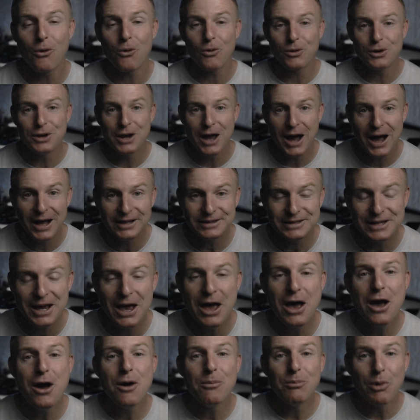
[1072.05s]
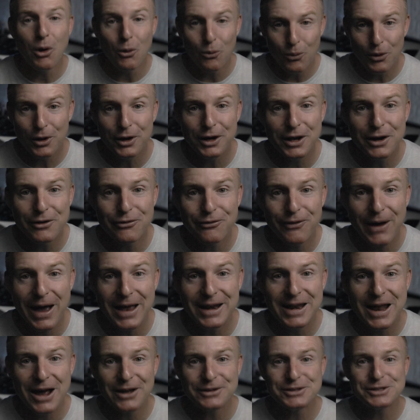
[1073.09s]
or not, but we're gonna
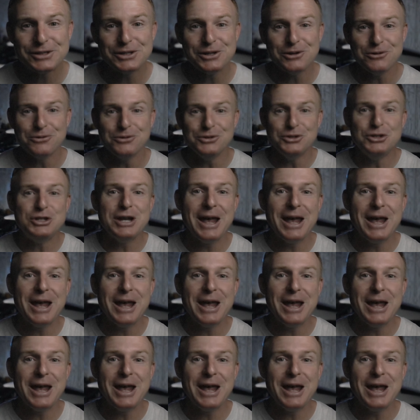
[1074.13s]
find out soon.